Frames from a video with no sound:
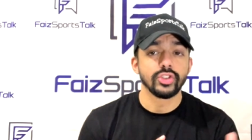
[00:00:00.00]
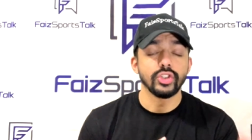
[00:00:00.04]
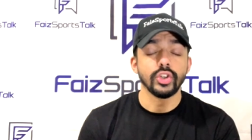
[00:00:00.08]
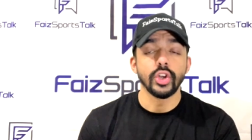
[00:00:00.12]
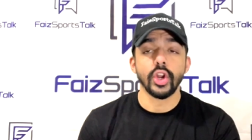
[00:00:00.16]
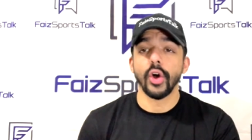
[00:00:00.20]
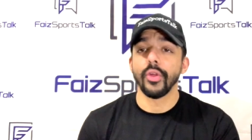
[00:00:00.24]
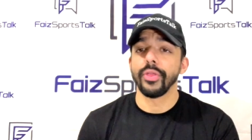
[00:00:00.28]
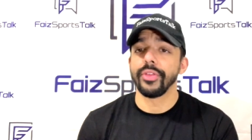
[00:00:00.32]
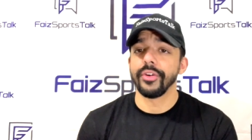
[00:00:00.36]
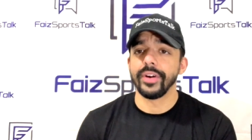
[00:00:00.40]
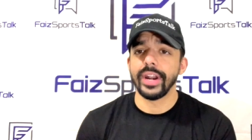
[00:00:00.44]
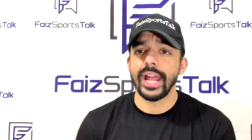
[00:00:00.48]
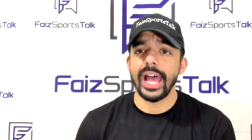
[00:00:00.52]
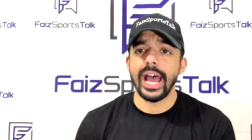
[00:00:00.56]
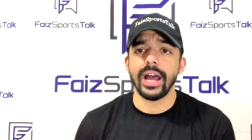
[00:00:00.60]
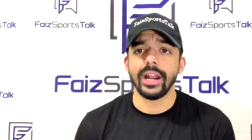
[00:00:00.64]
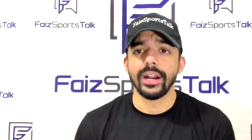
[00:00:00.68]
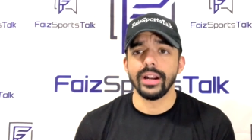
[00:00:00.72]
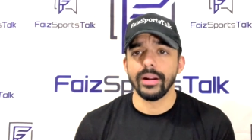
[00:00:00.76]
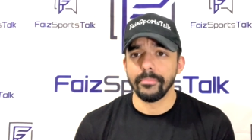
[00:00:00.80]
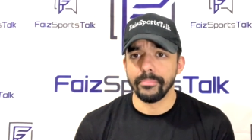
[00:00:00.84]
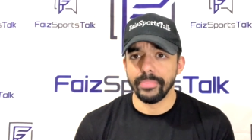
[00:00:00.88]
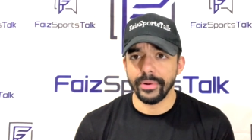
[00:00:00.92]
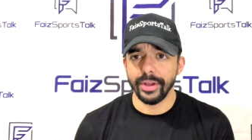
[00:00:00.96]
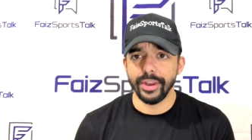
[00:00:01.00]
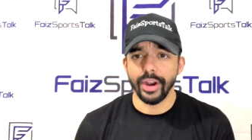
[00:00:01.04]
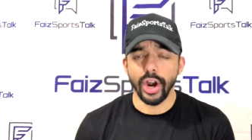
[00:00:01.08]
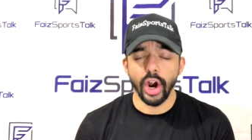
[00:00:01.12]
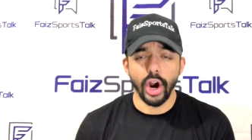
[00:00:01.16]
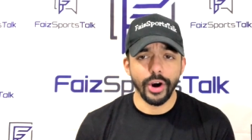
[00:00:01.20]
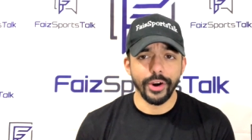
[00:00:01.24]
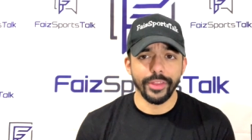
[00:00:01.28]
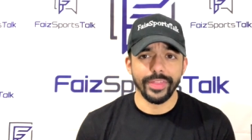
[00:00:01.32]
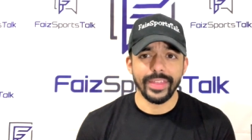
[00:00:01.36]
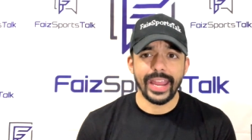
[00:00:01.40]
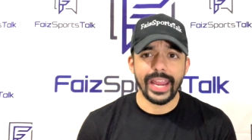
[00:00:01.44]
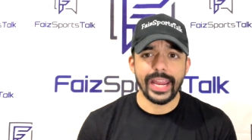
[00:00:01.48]
No, they're not. But
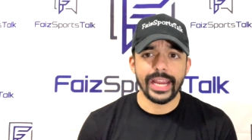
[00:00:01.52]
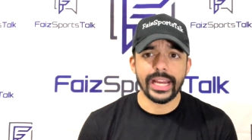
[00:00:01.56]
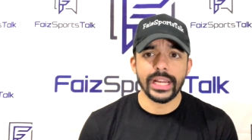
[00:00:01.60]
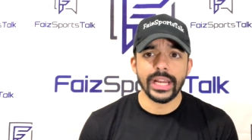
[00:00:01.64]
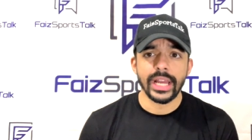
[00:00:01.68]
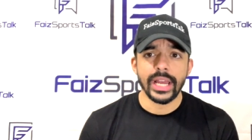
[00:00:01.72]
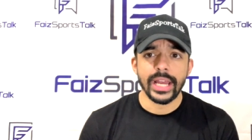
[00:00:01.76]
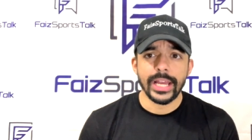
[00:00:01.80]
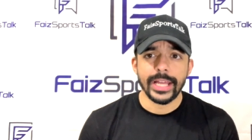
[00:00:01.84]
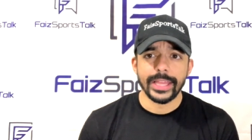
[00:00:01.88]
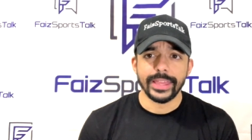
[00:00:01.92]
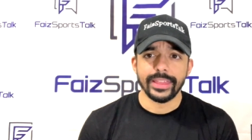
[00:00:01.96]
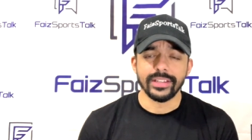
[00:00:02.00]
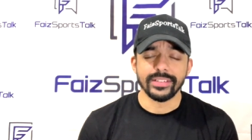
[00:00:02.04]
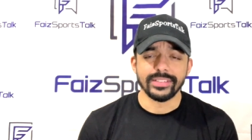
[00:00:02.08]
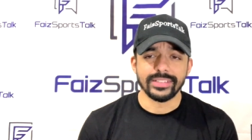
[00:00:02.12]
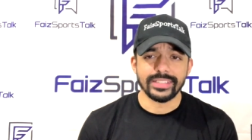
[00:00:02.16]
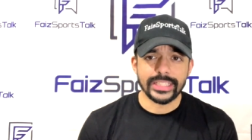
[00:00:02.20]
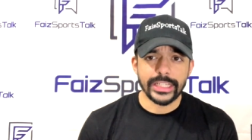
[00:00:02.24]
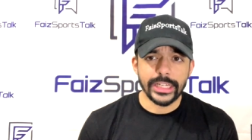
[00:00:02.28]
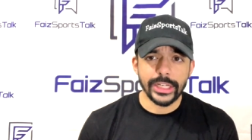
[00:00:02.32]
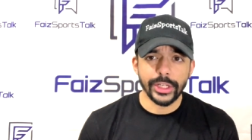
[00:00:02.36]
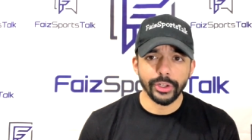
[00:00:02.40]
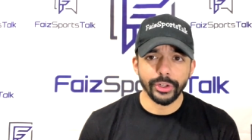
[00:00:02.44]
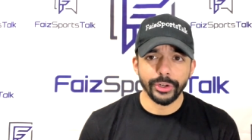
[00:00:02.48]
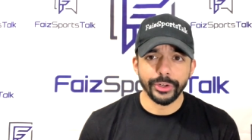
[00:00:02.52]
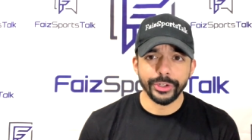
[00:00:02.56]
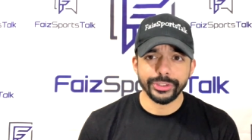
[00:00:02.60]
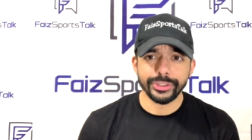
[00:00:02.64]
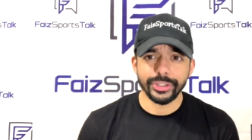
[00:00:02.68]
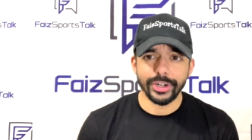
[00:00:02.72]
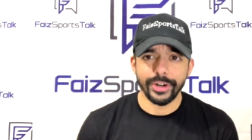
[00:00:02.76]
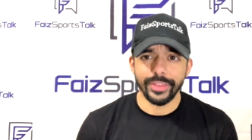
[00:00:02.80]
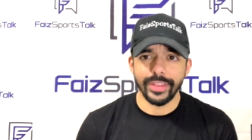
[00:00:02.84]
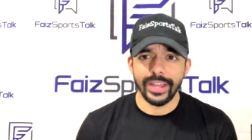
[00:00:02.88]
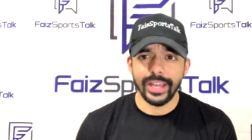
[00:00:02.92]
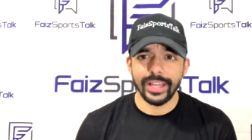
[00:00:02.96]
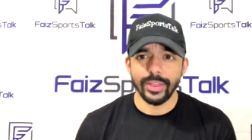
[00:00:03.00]
are they the Steelers?
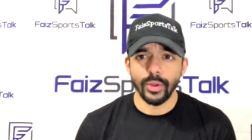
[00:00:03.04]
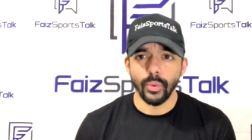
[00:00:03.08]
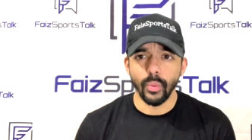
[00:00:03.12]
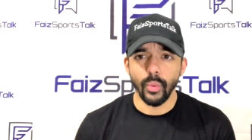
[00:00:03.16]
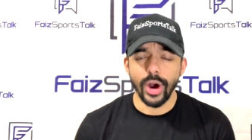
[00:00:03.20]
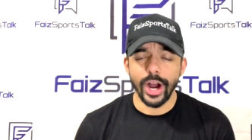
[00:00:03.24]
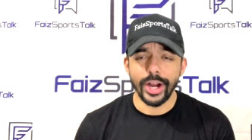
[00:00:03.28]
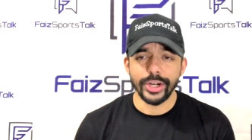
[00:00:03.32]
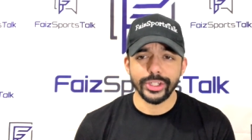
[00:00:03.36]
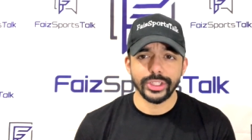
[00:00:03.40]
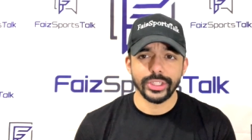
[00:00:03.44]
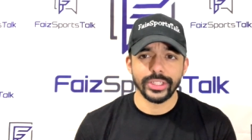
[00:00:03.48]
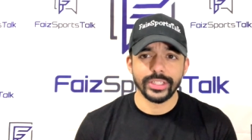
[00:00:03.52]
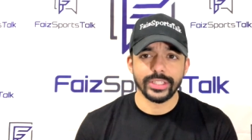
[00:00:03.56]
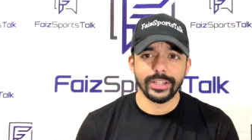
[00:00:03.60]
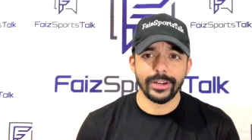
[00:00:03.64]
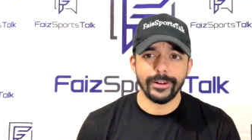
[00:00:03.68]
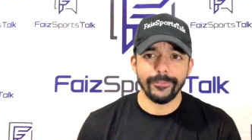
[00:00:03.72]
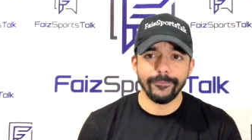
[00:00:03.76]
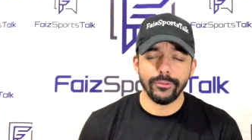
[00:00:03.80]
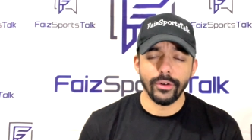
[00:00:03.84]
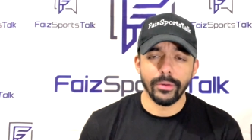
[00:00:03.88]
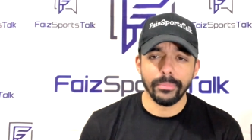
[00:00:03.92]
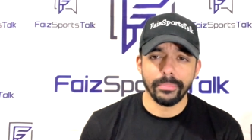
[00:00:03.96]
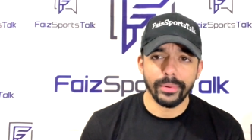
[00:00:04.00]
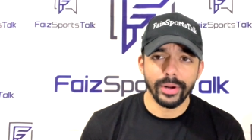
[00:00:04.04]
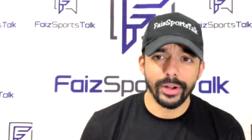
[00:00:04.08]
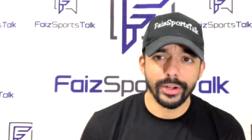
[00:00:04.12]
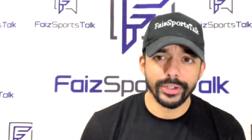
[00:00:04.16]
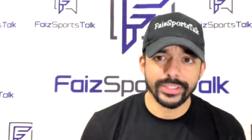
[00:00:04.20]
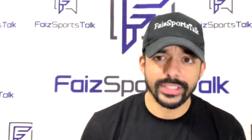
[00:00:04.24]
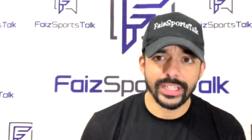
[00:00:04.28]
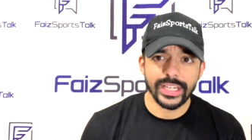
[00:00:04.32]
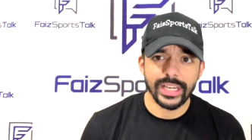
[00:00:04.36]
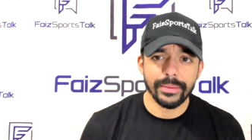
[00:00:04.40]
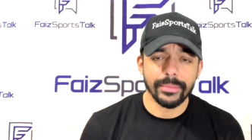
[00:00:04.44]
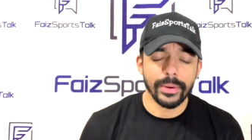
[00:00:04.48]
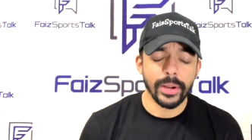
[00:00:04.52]
Are they the Washington football
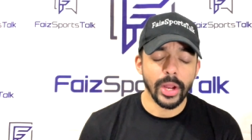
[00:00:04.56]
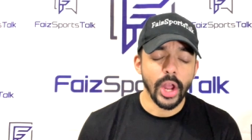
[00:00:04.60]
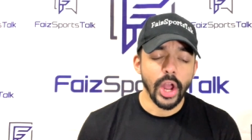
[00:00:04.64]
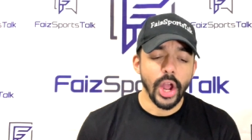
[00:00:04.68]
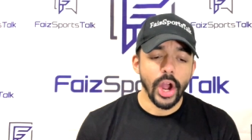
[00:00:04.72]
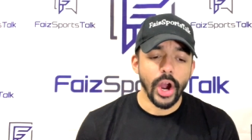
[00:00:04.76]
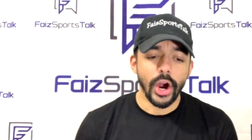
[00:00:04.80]
team?